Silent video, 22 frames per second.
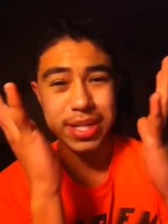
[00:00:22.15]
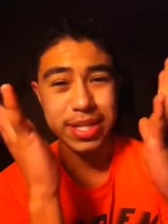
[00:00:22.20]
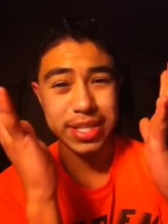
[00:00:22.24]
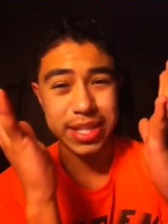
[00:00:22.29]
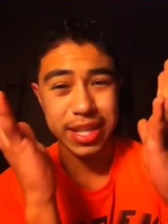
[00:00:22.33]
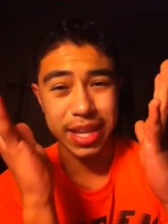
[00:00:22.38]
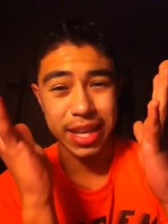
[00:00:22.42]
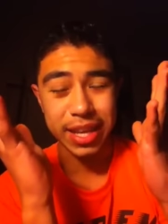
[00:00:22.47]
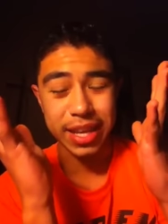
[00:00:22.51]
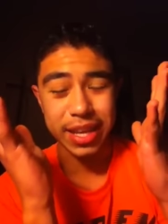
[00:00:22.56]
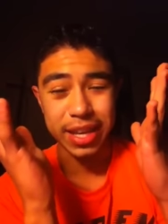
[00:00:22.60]
It's
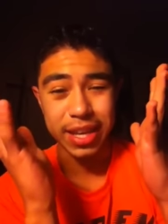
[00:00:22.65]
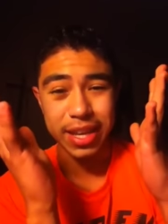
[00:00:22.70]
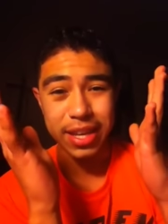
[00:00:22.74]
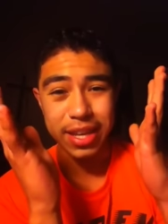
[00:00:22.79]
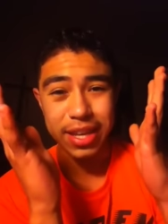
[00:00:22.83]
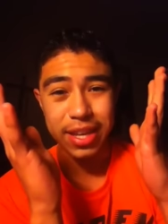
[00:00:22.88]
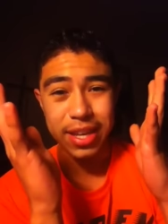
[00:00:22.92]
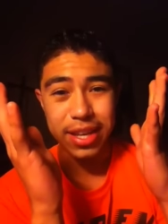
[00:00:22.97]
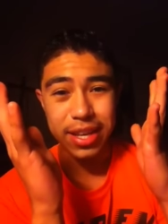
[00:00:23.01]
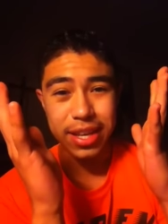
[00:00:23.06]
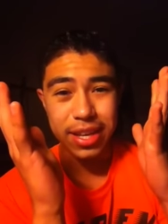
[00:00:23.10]
like
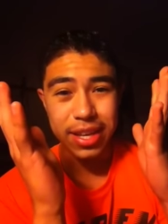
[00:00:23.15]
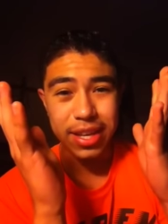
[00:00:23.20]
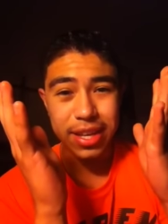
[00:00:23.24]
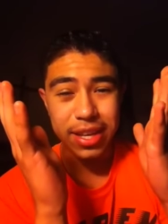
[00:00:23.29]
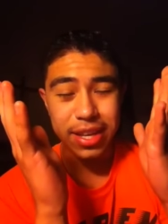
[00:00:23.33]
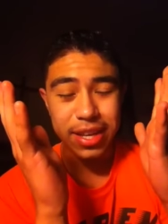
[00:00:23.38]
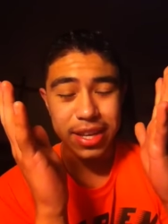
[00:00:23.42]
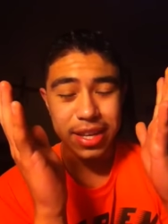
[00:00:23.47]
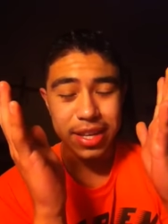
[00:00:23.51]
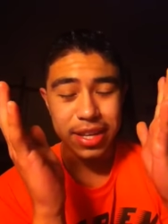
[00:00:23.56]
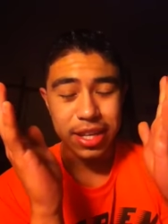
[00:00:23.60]

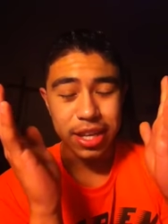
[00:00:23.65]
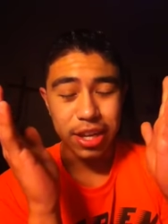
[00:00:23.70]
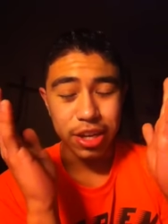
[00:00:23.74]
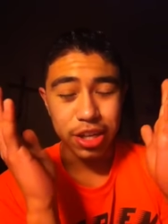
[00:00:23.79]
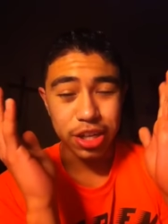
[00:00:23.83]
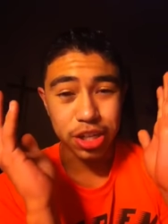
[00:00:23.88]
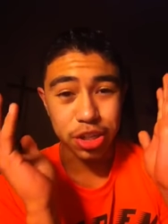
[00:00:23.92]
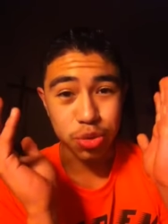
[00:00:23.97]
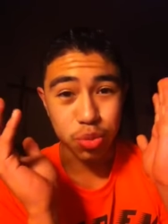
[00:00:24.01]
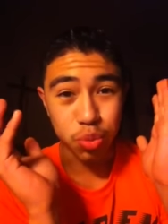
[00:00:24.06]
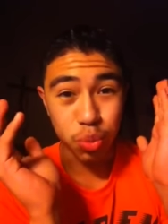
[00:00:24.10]

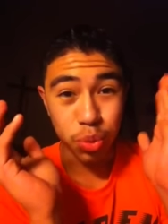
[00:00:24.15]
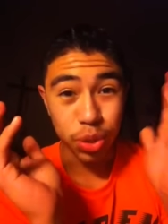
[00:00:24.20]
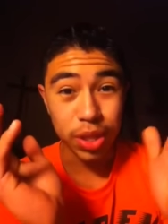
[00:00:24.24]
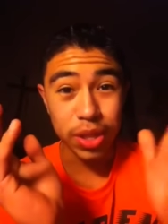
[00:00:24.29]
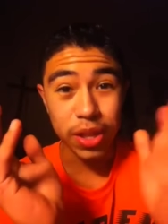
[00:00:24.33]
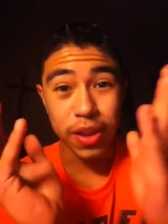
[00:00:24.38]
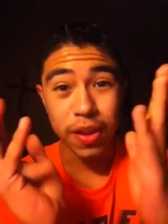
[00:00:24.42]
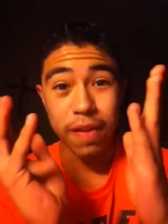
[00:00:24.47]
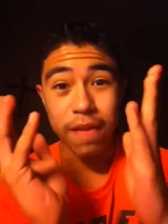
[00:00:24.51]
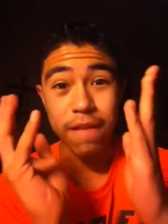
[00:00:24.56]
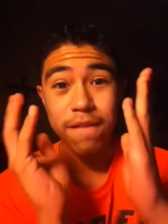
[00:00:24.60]
just
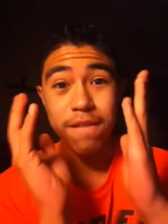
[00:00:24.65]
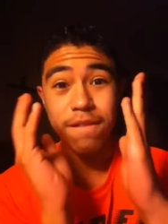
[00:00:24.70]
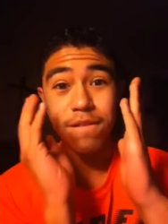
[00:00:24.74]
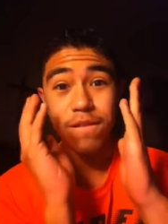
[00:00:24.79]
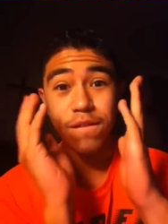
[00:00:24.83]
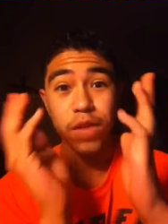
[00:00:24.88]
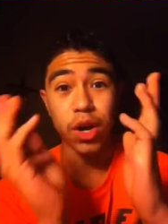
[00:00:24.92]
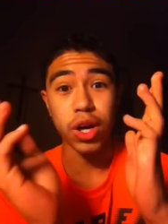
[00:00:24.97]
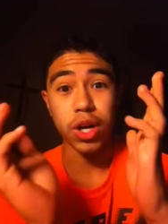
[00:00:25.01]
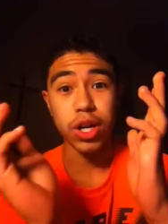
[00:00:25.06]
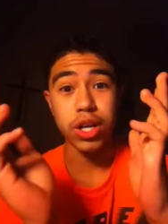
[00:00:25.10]
really
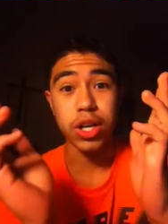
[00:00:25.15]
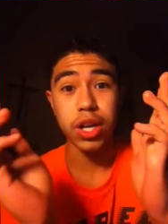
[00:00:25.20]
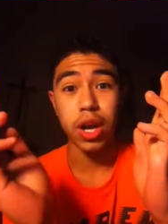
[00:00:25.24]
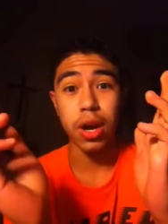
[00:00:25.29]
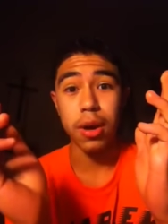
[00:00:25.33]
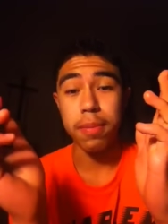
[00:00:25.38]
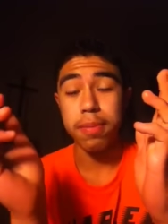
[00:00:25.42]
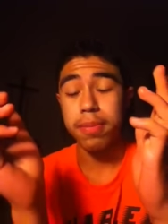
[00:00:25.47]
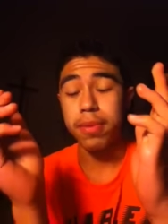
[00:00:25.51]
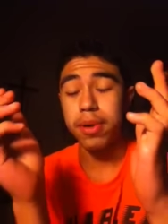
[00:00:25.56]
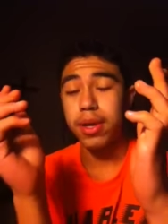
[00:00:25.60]
fucked
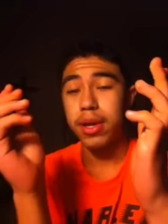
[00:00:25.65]
up.